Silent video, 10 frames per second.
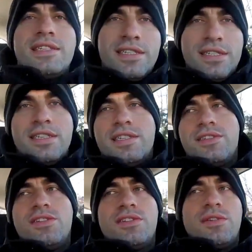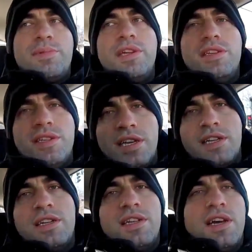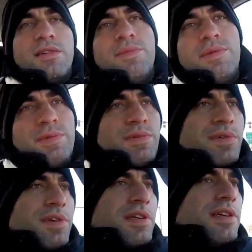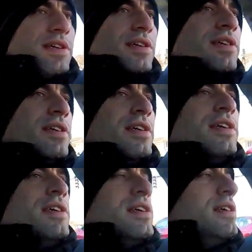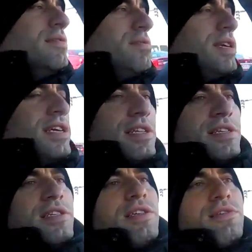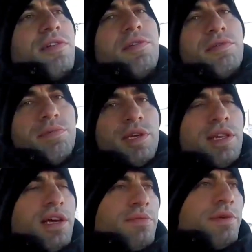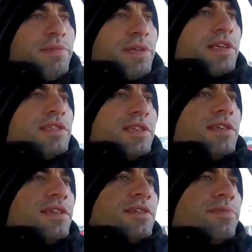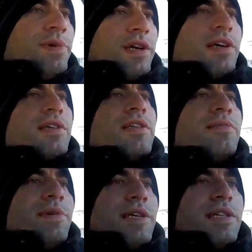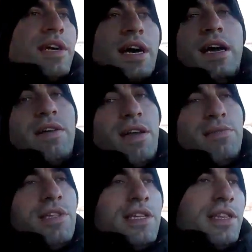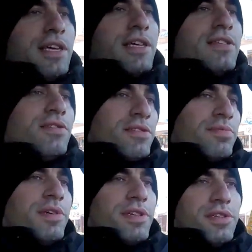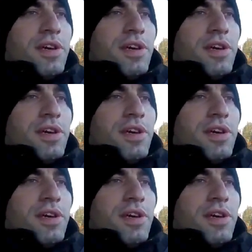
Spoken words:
this is just opinionated. A lot of people are gonna really disagree with me. A lot of people consider this butt ugly, but I really think it looks pretty